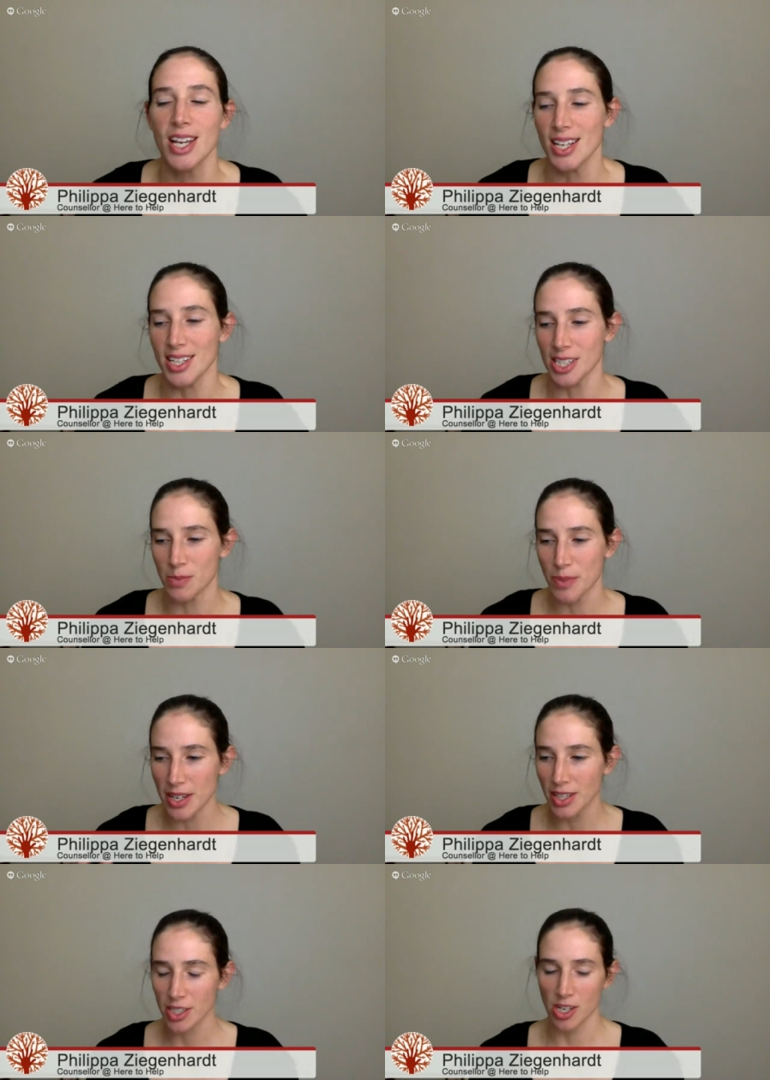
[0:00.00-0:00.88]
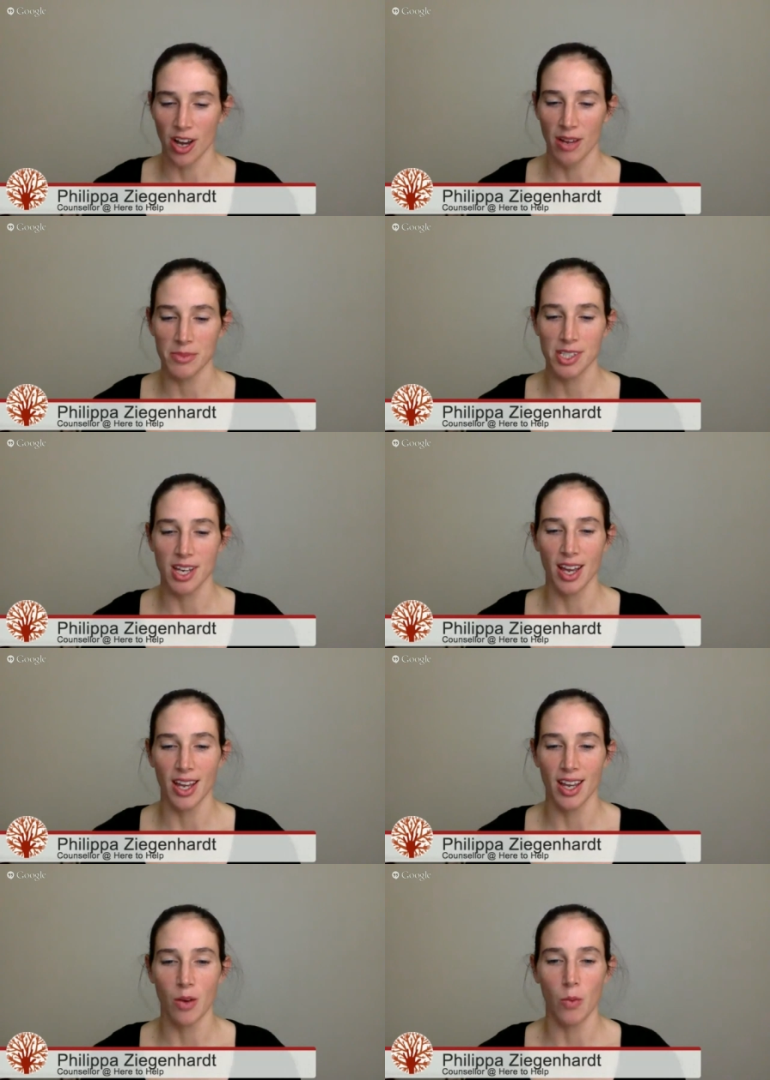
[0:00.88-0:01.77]
is spending time
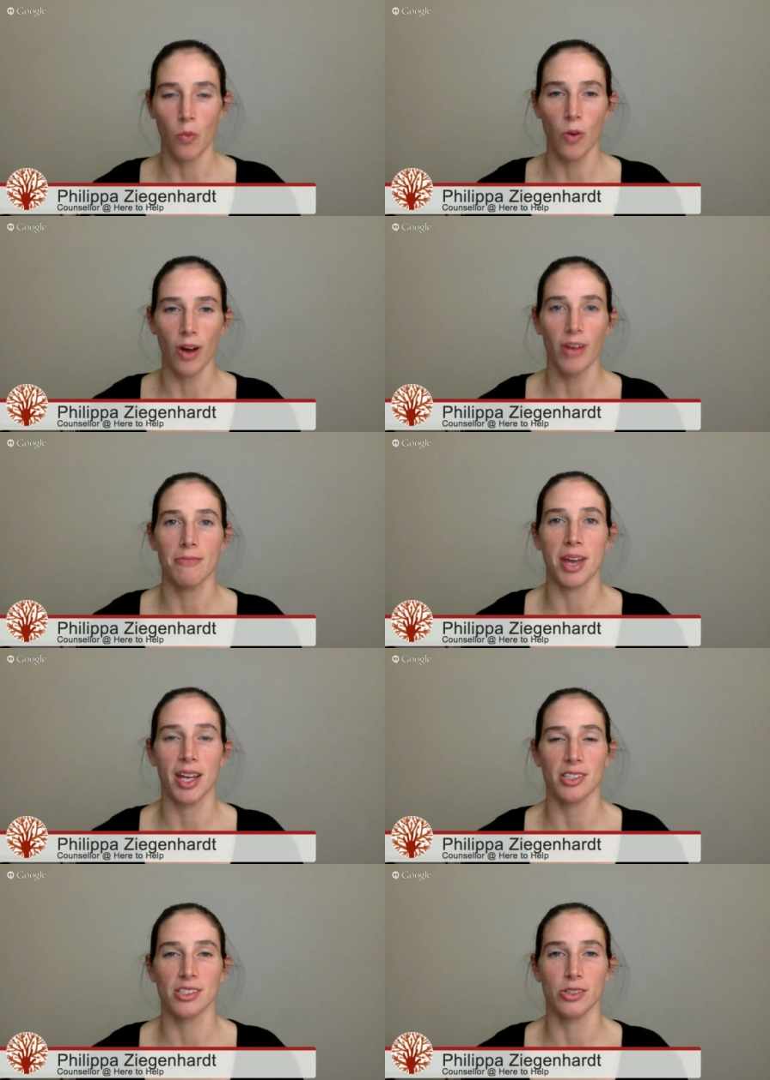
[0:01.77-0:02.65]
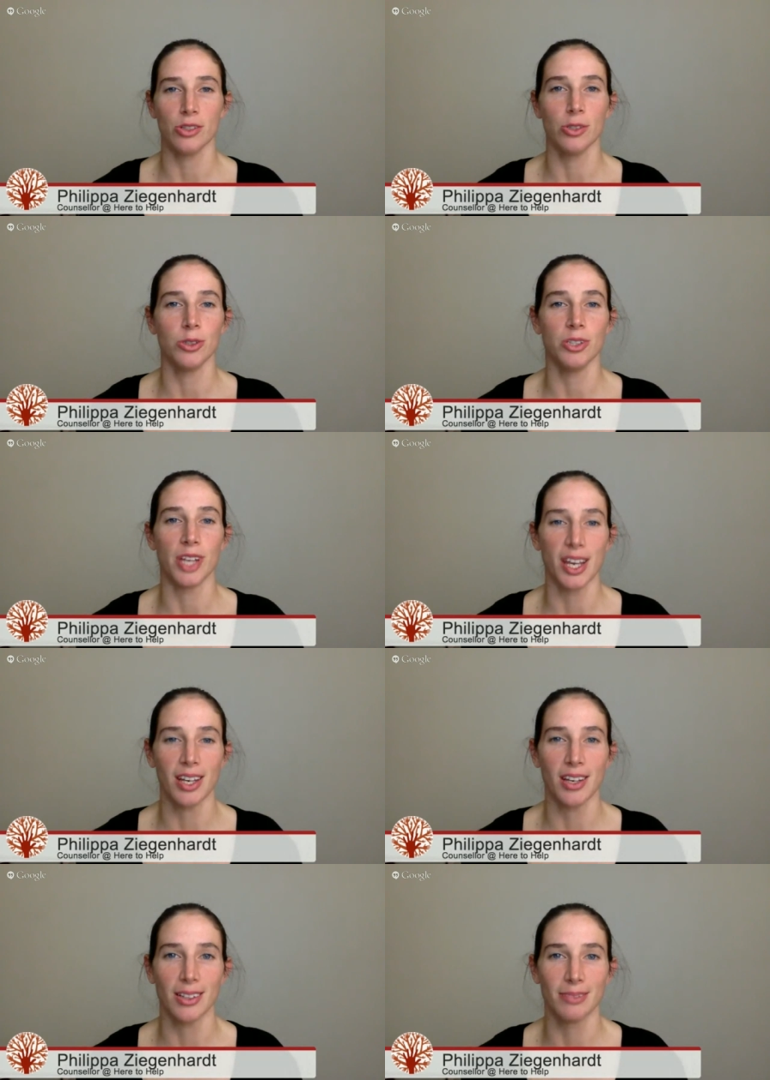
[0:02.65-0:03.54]
saying, what makes you
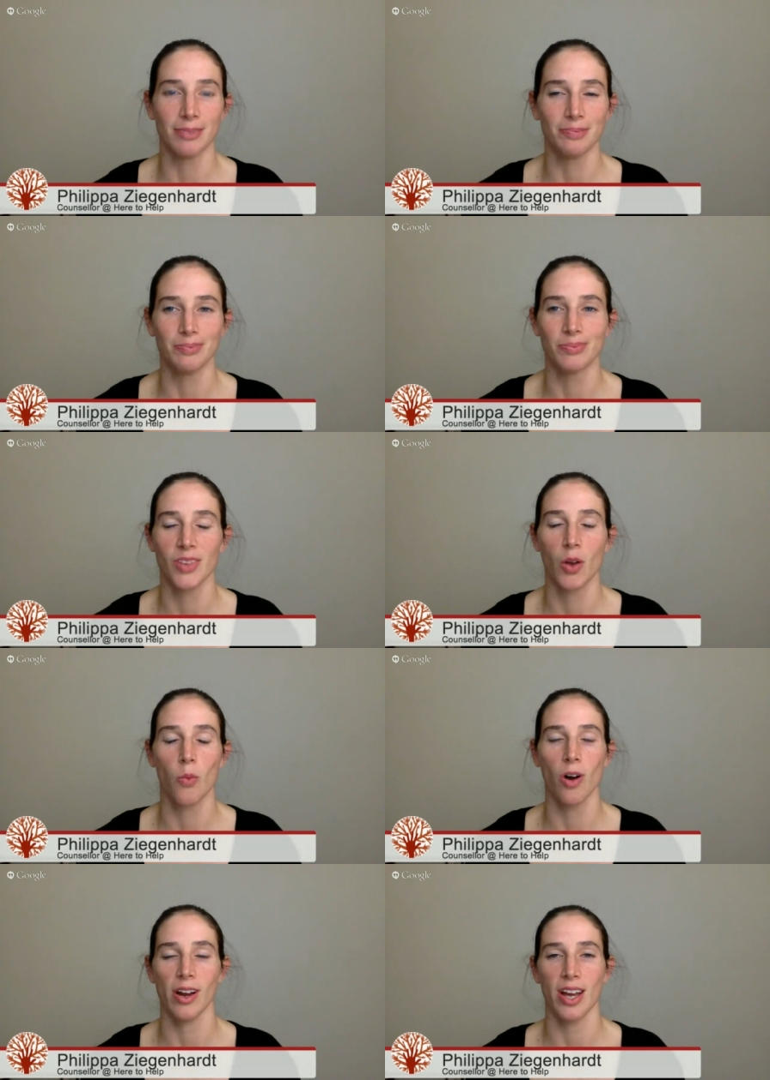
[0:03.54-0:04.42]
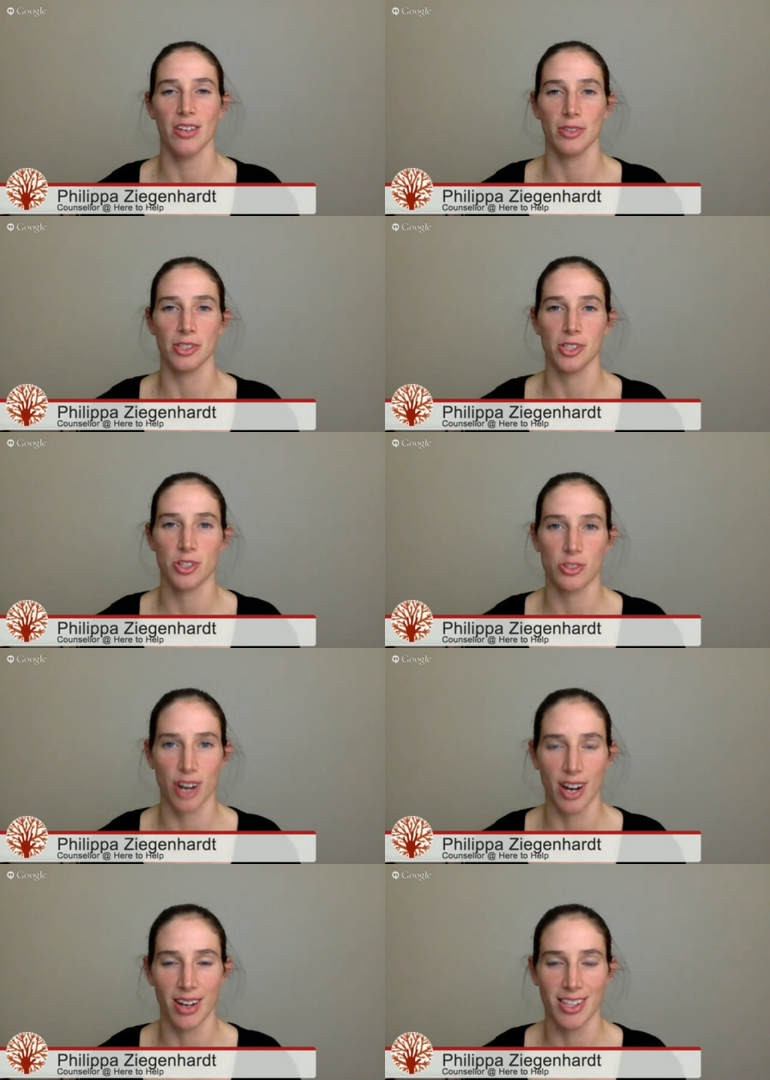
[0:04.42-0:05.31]
unique? What are your
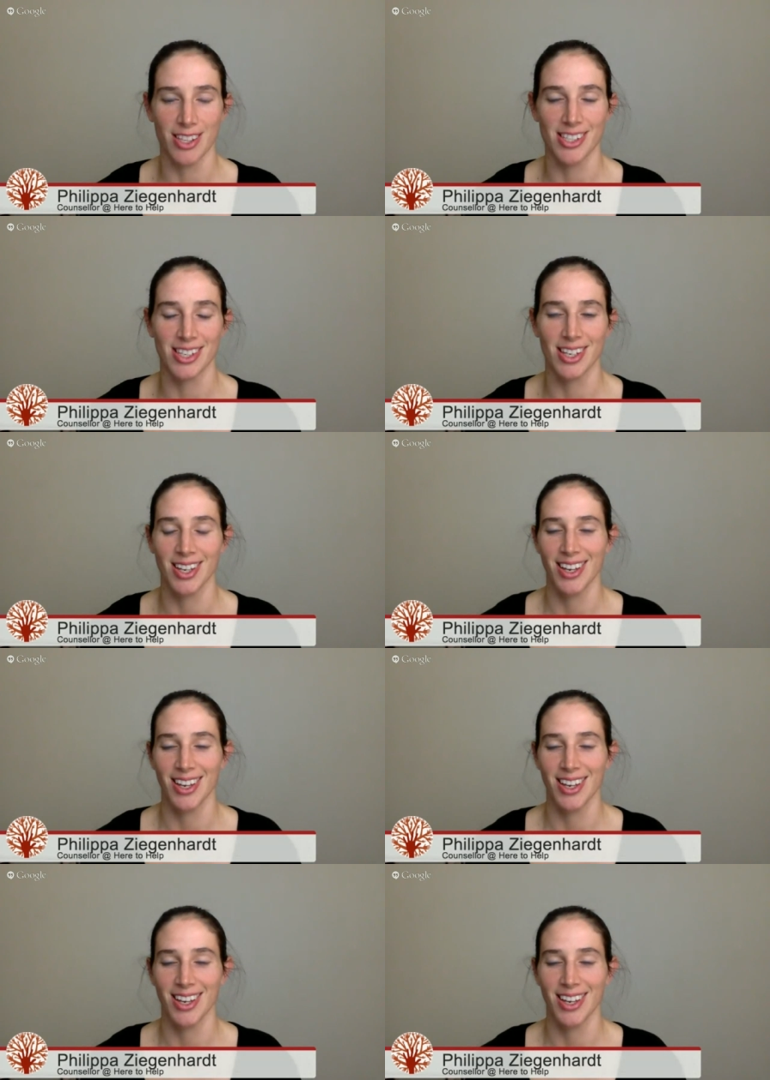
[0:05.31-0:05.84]
strengths?